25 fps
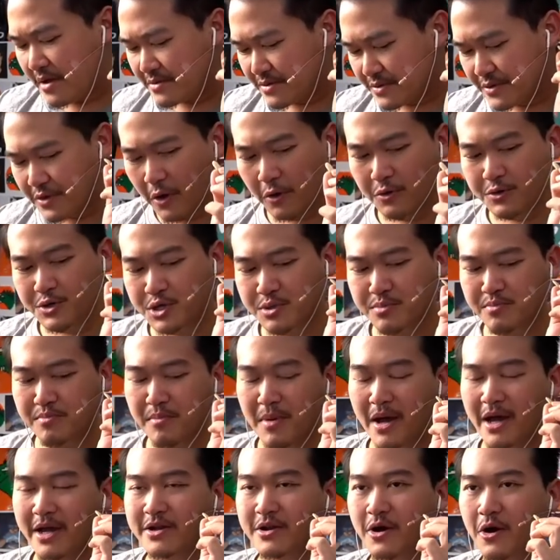Those
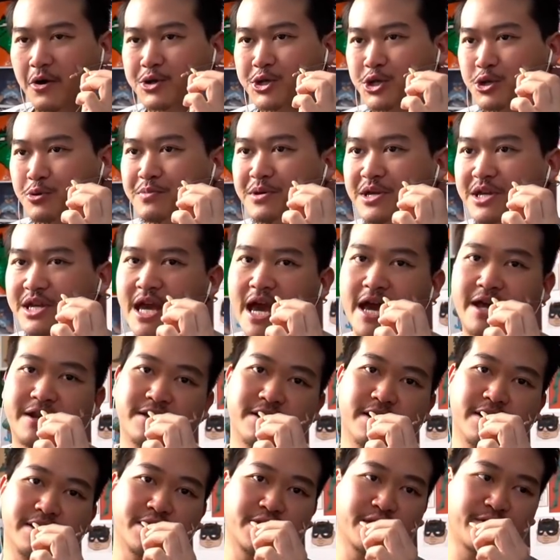might also be
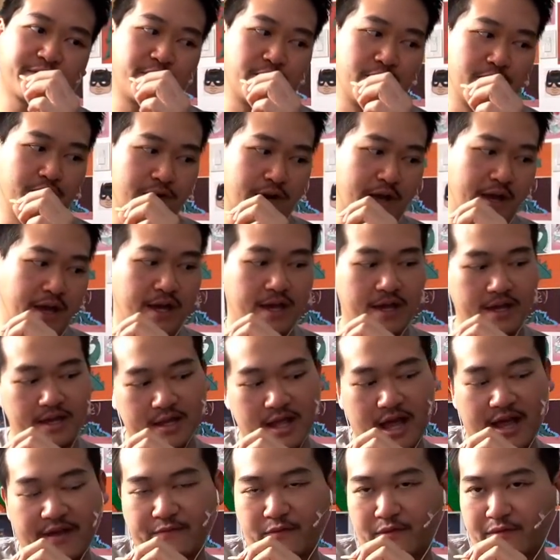candidates for a
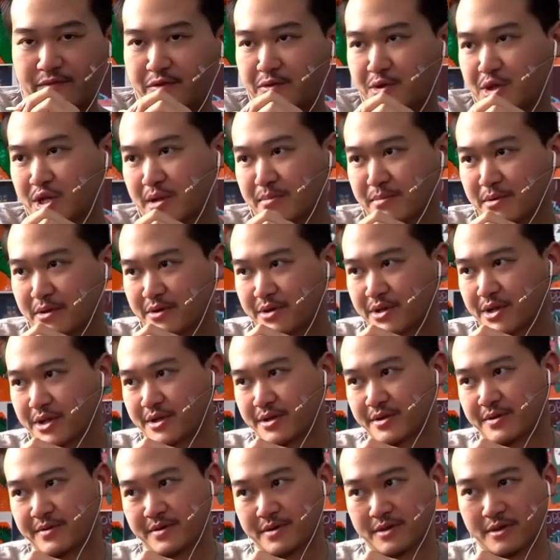live review similar
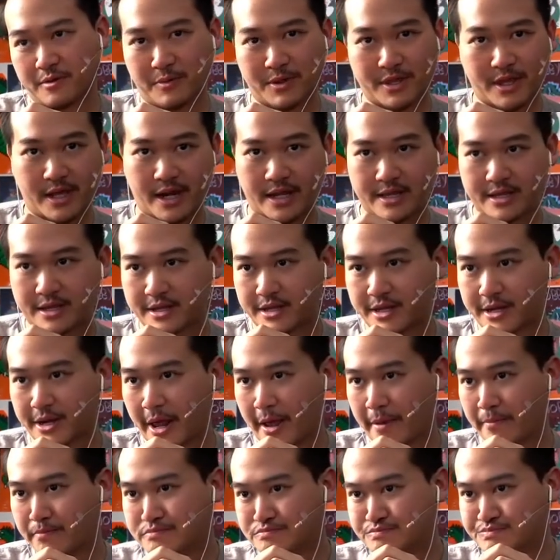to the one that I did
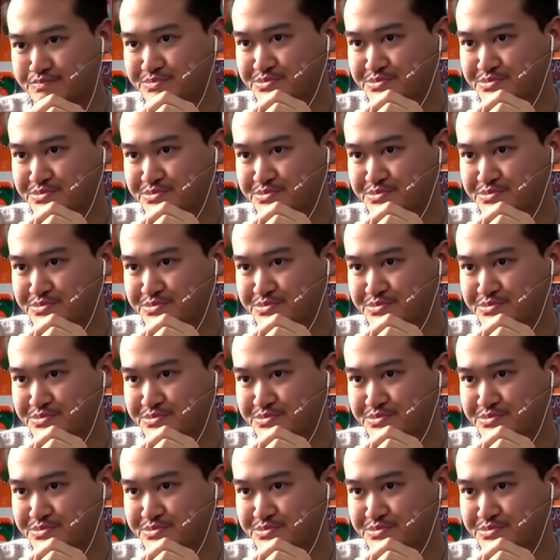today.